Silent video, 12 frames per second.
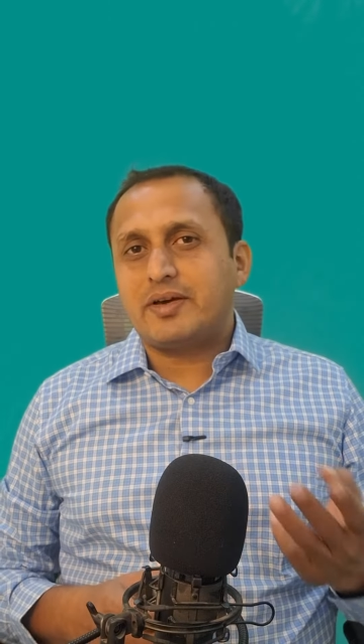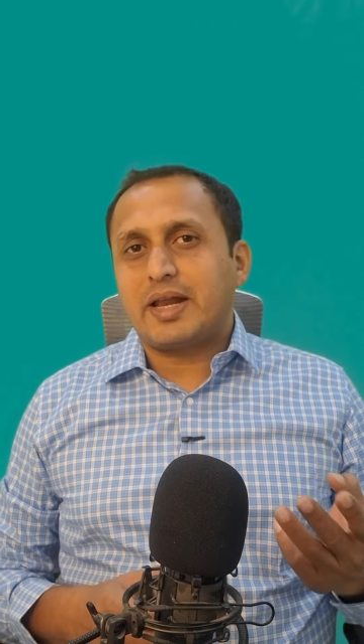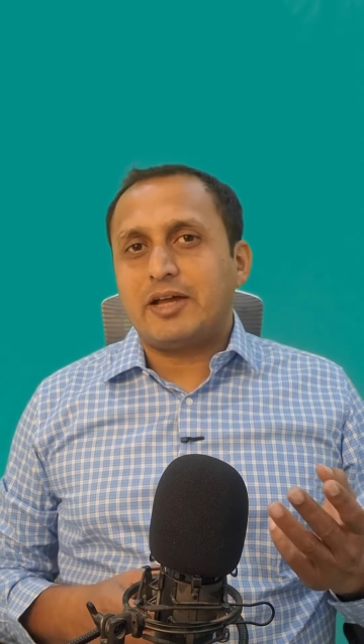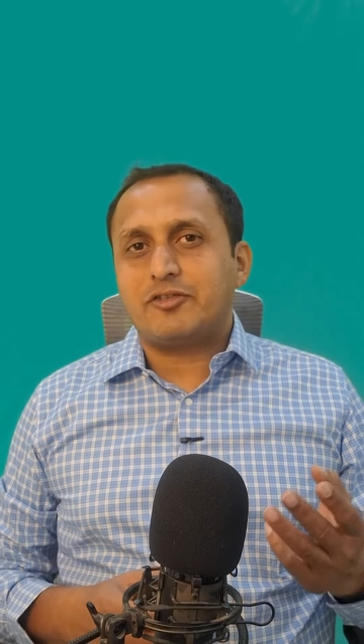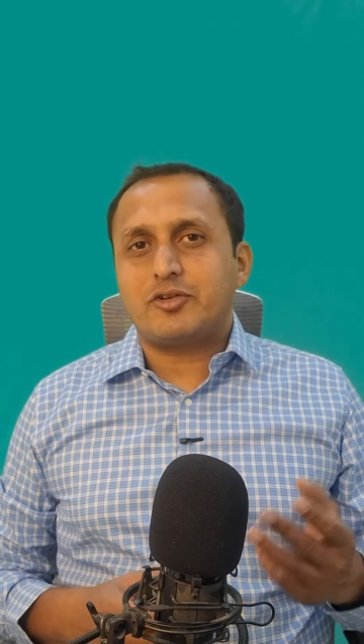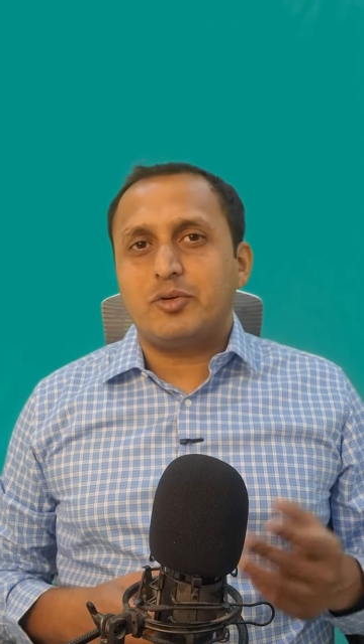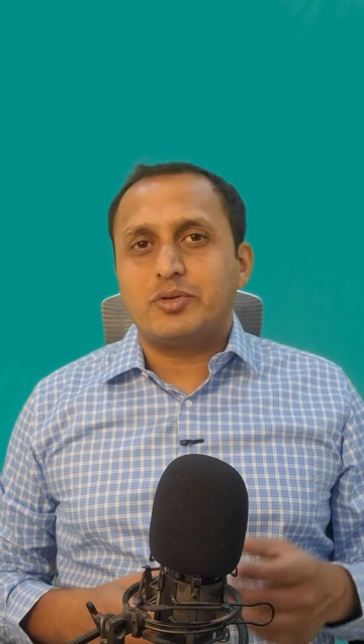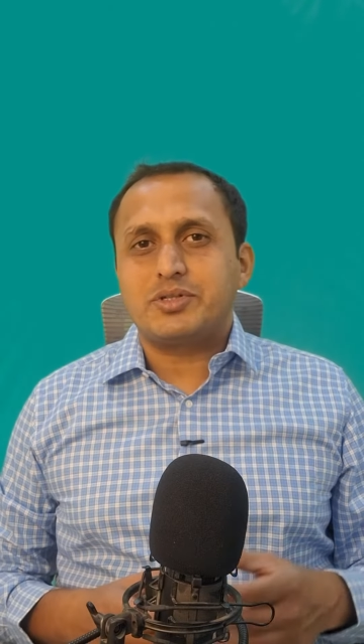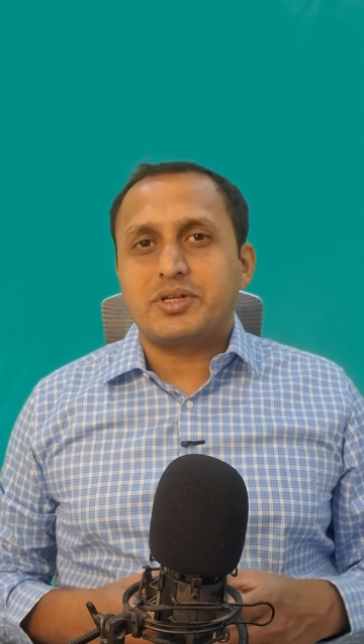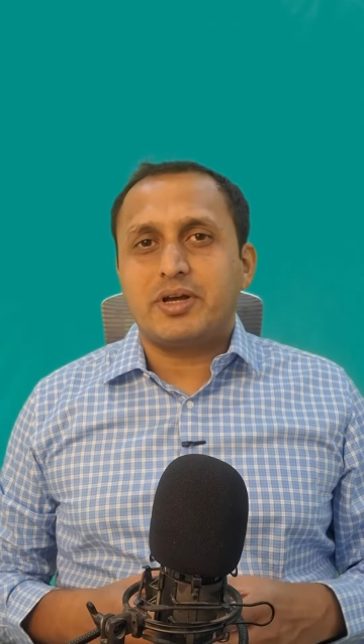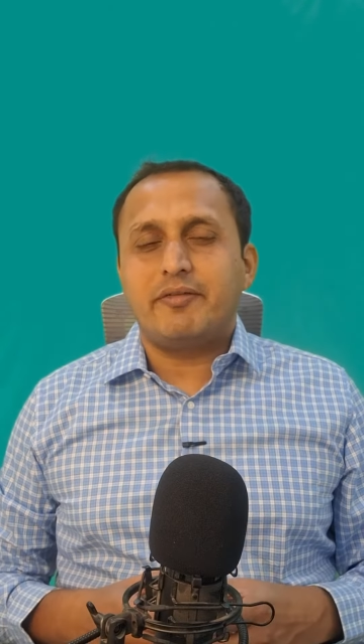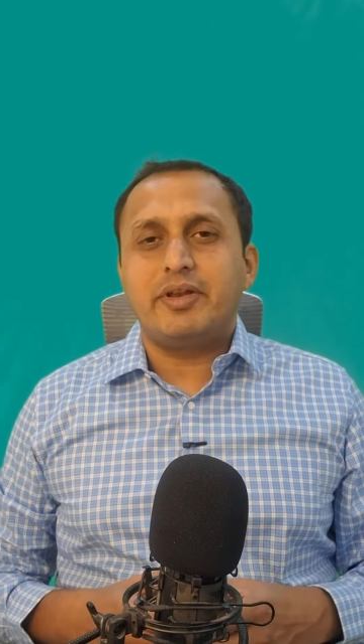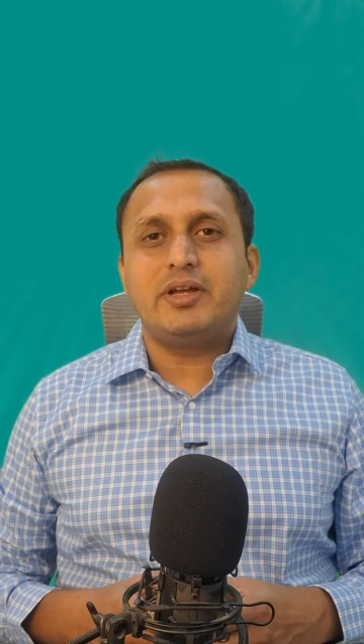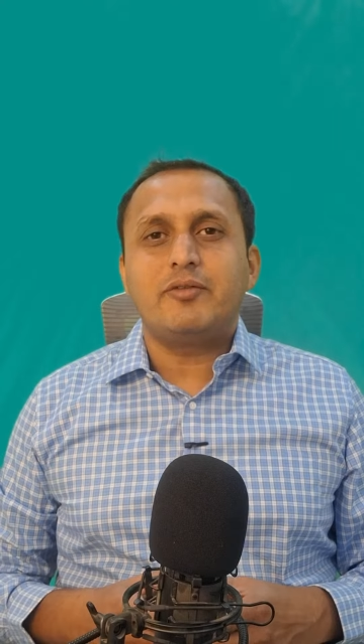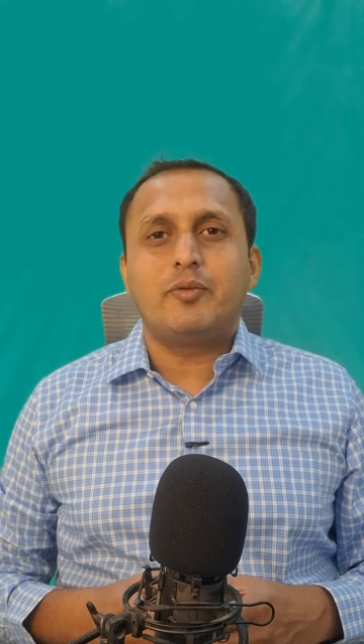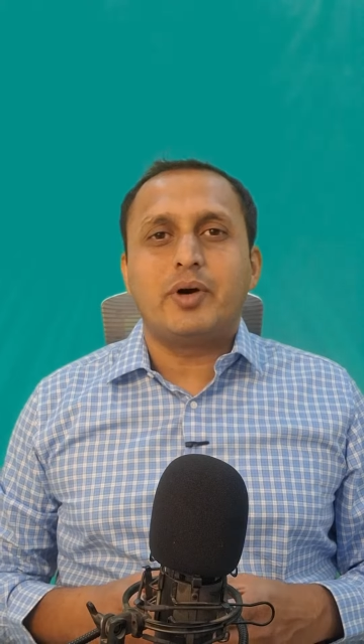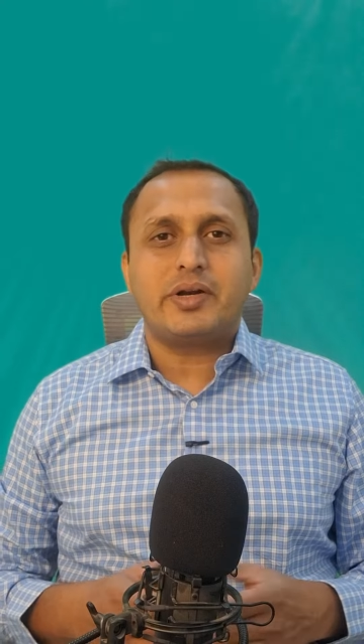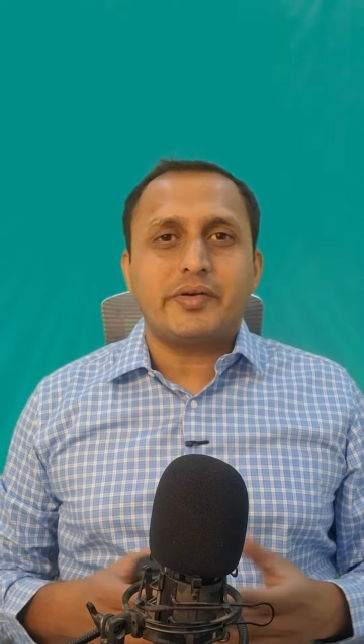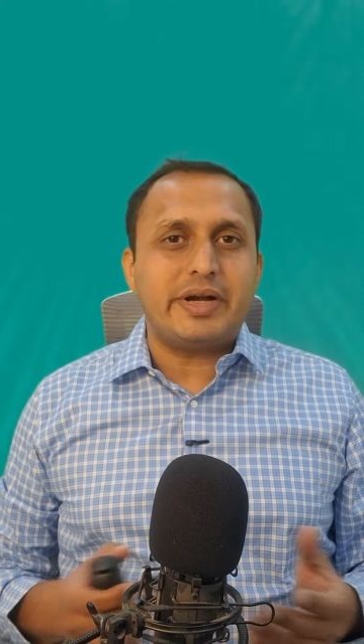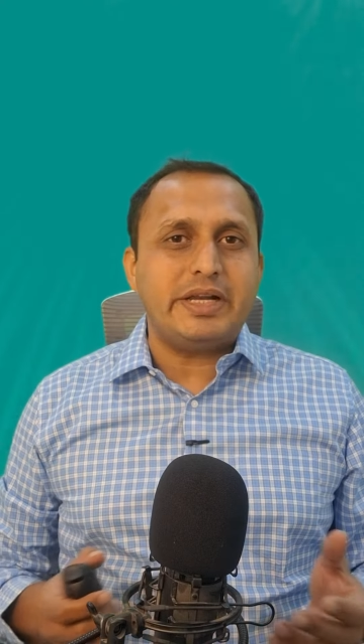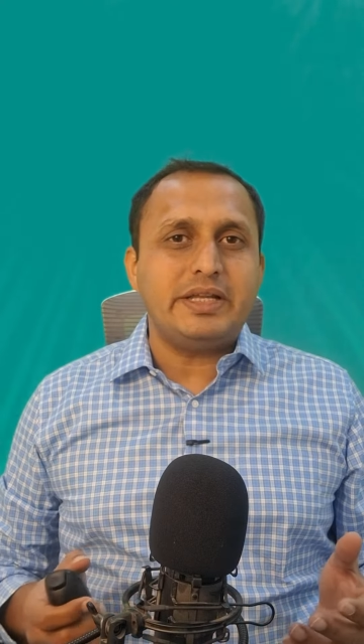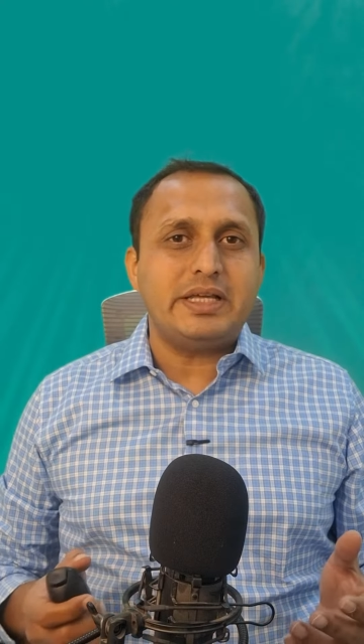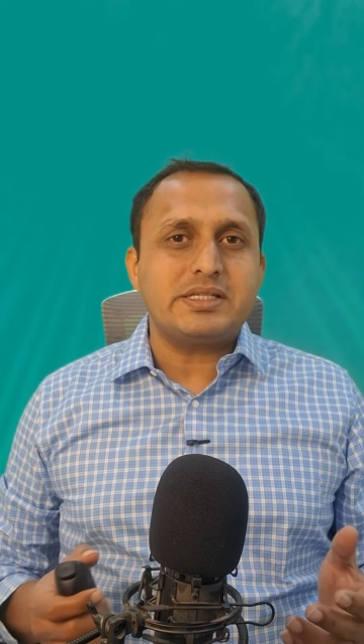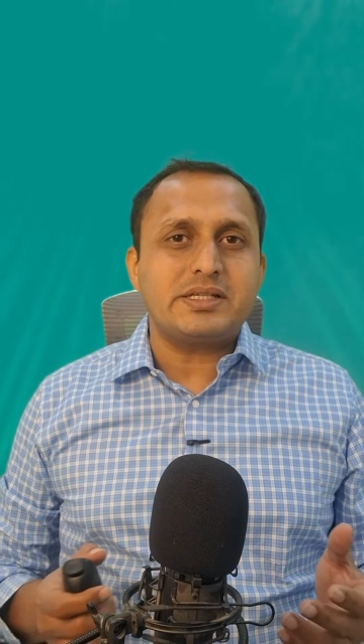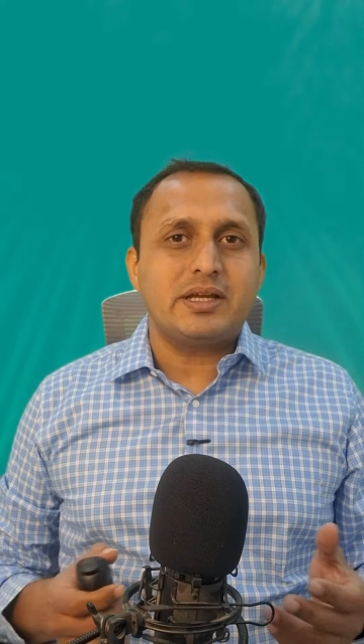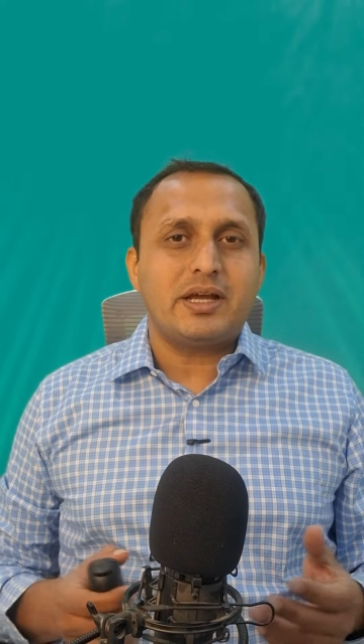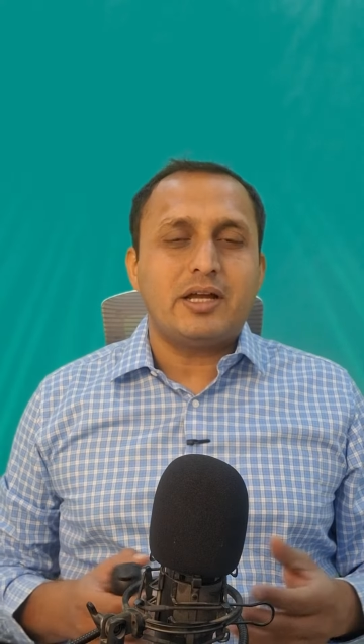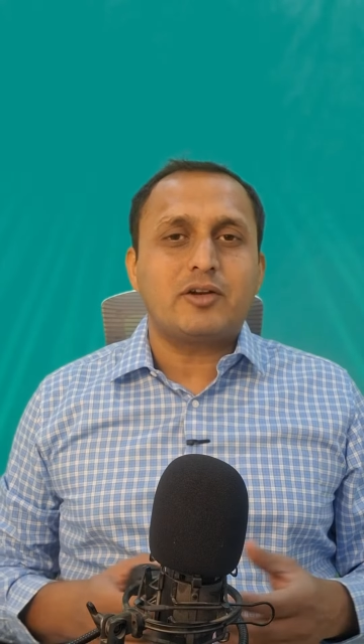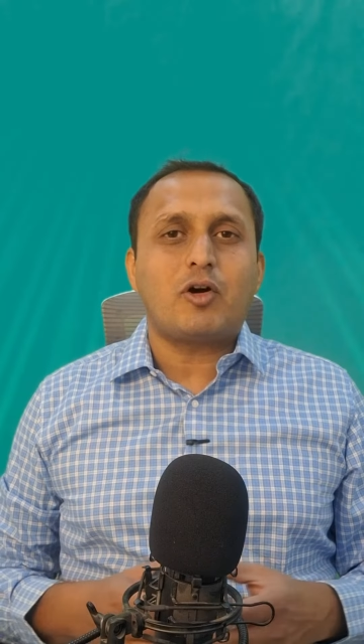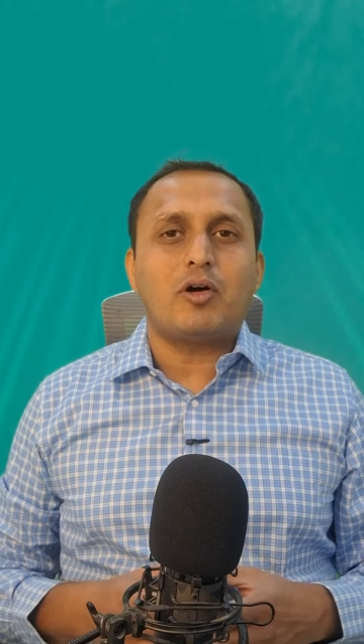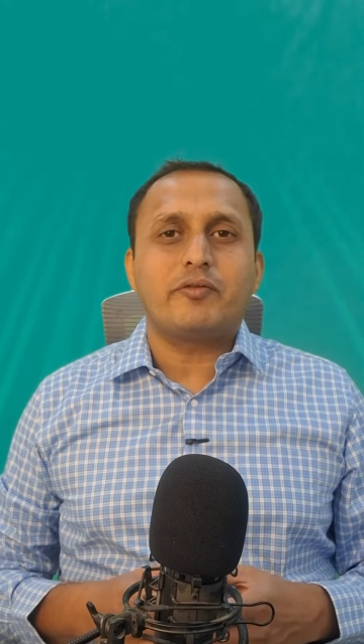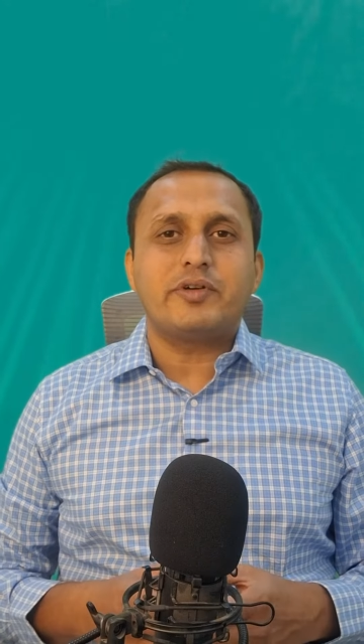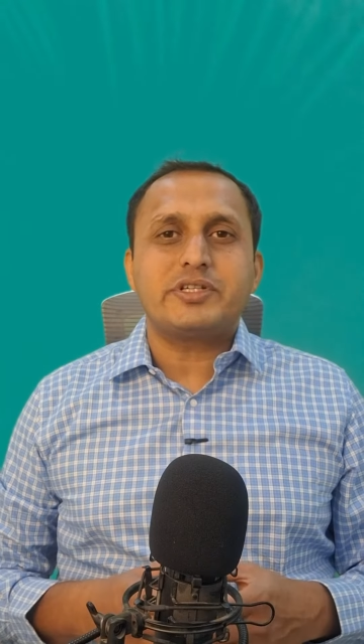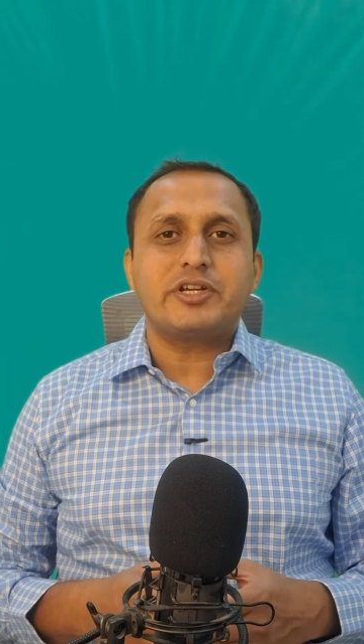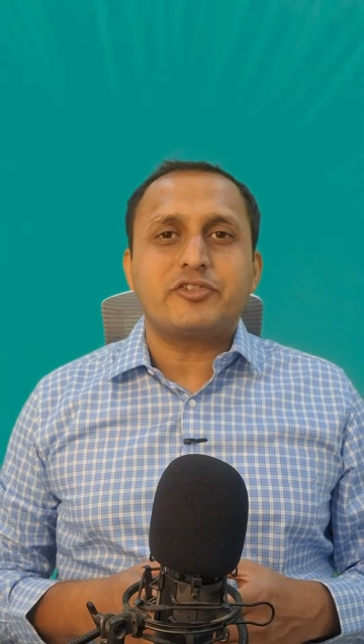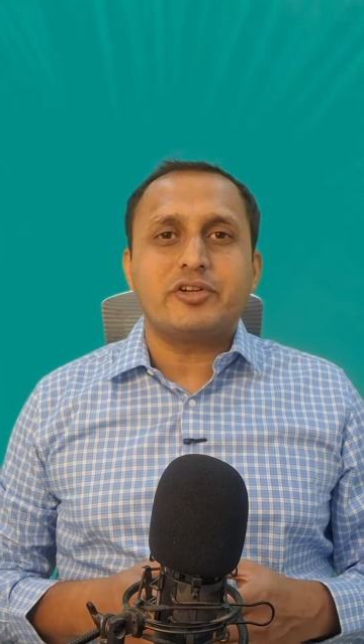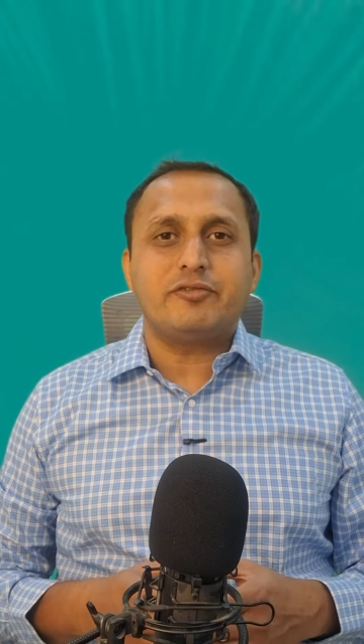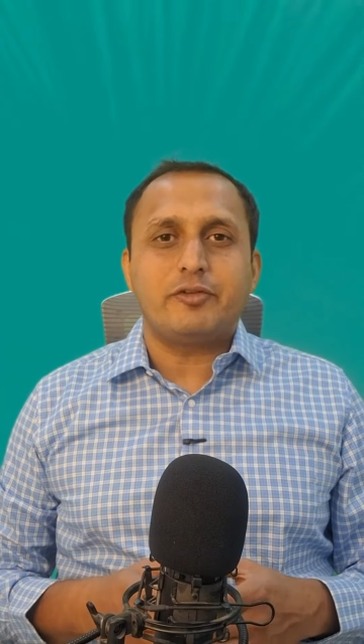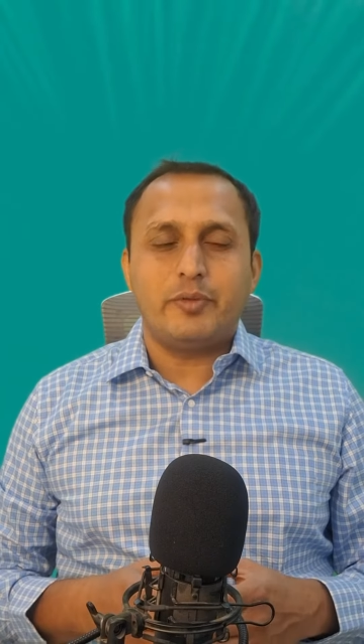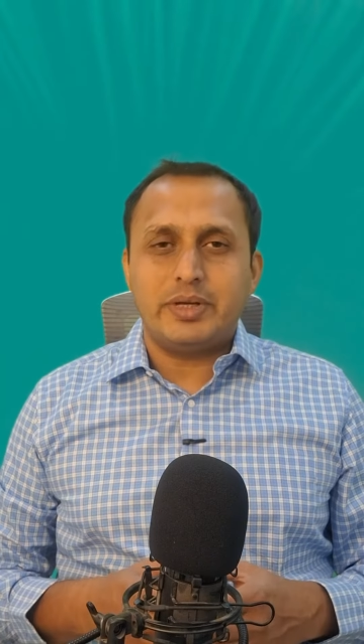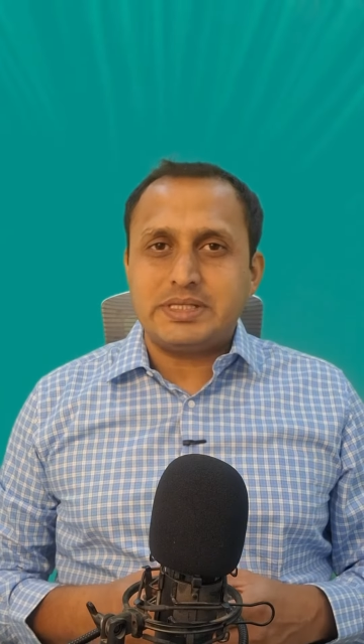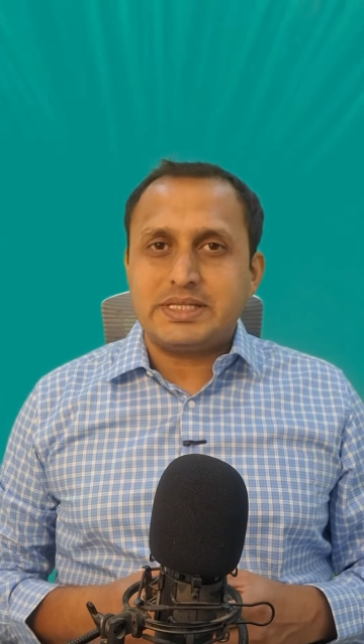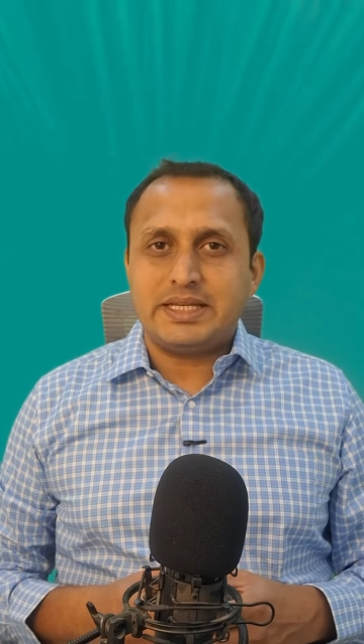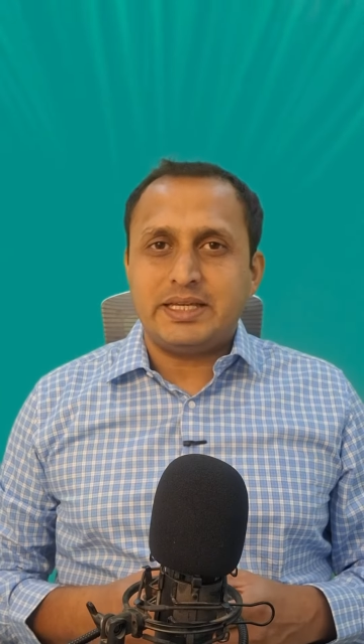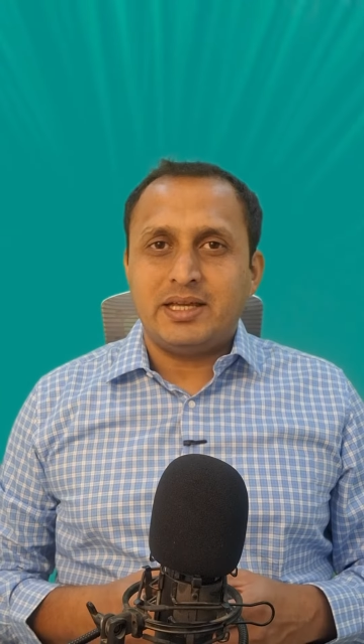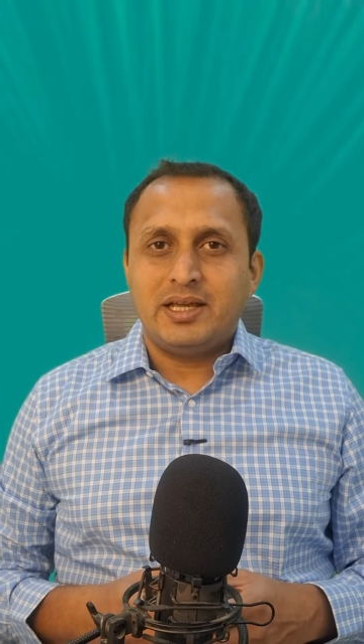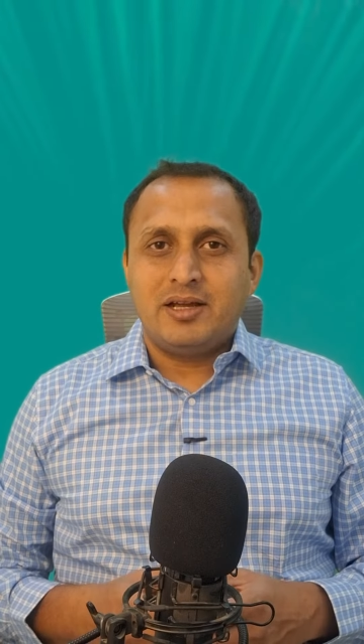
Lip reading: crash course covering work readiness and conversational fluency,